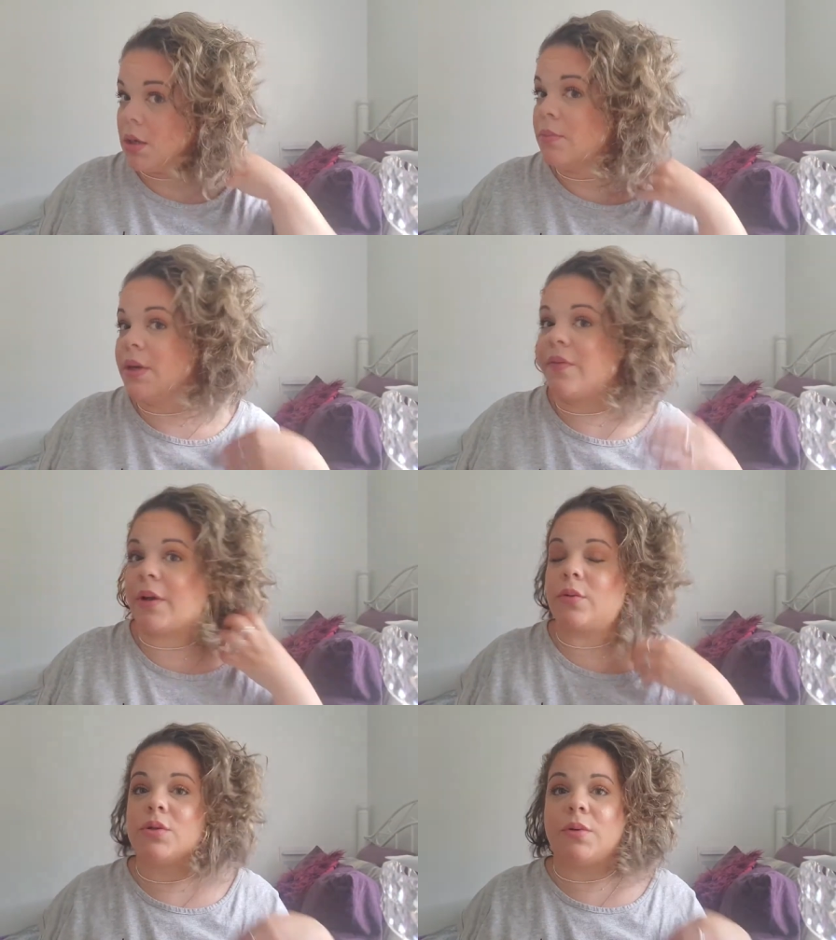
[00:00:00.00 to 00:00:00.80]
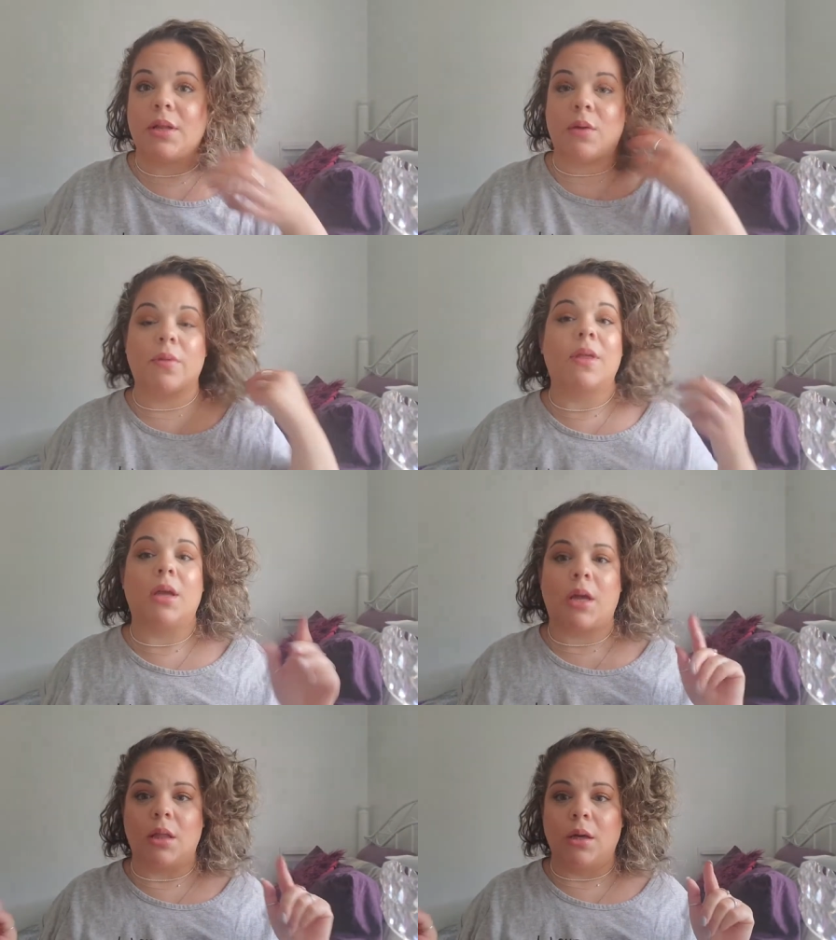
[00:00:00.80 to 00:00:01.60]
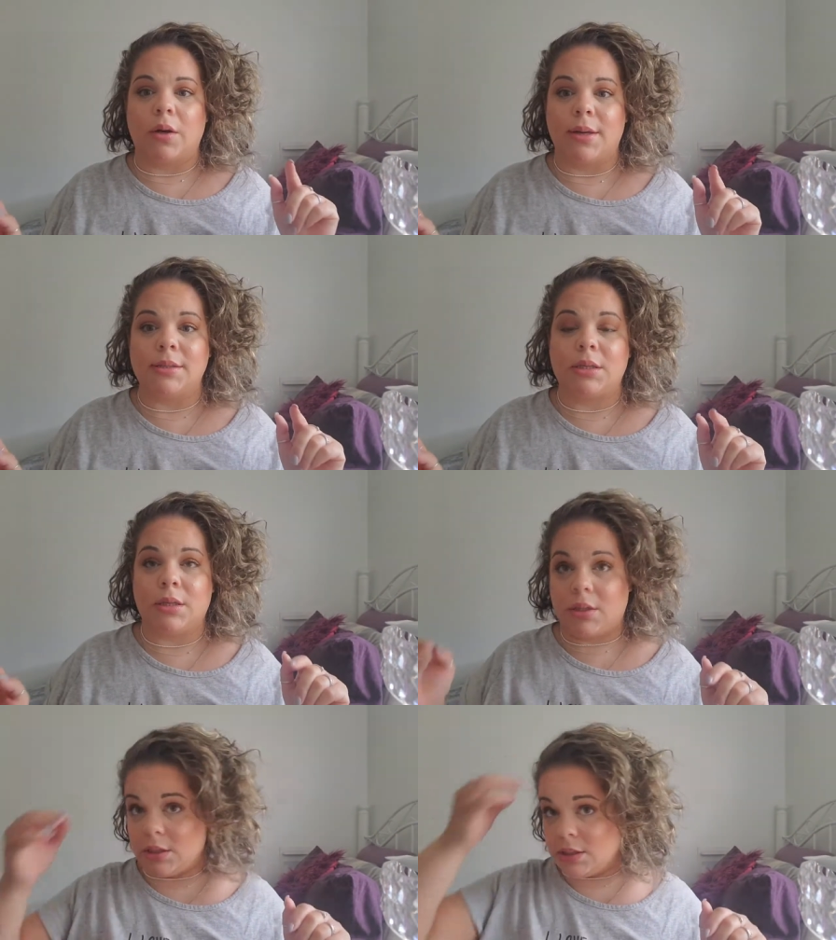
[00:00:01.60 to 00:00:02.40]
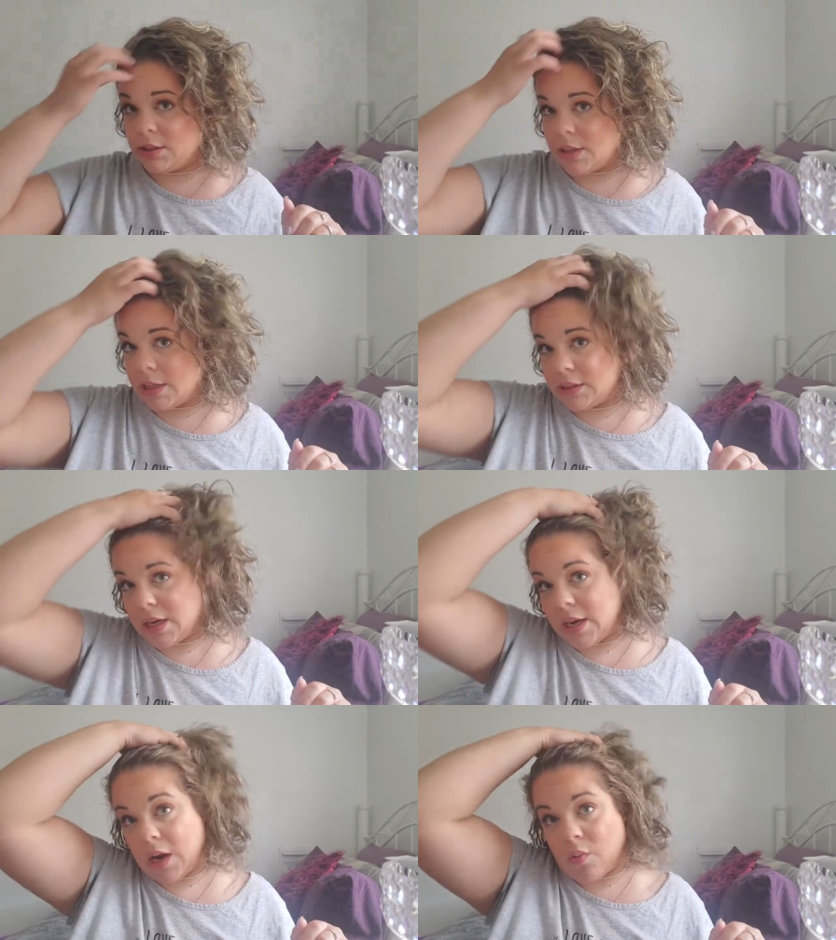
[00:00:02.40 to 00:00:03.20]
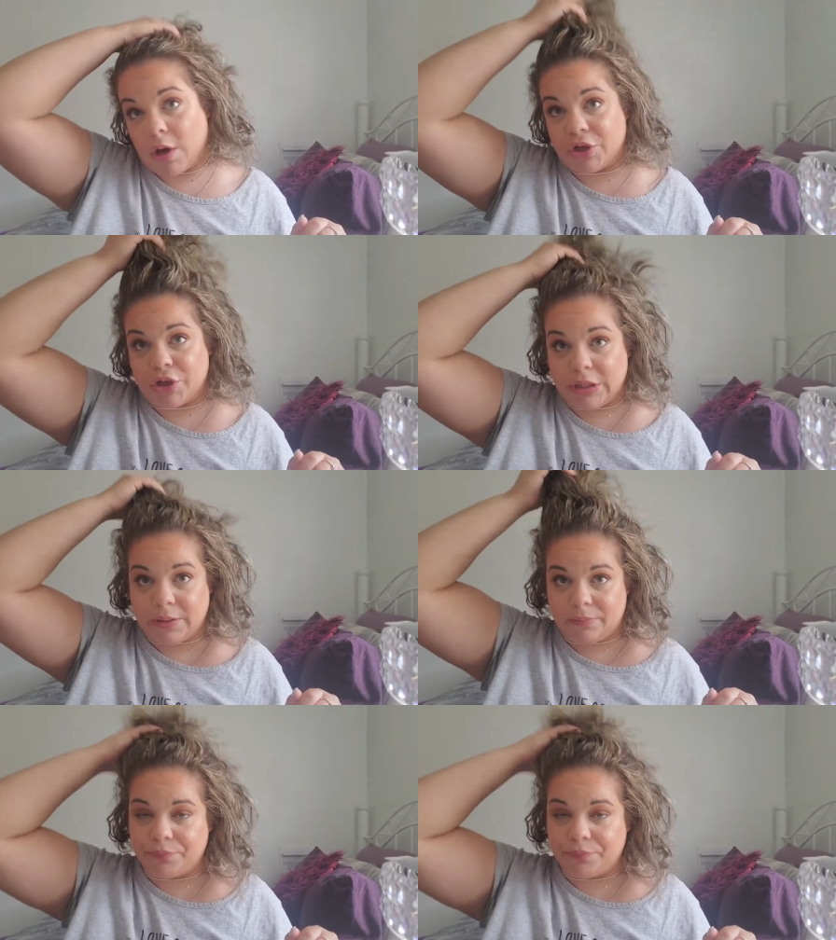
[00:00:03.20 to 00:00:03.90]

But if I don't do anything with it, I look crazy, because last night I washed it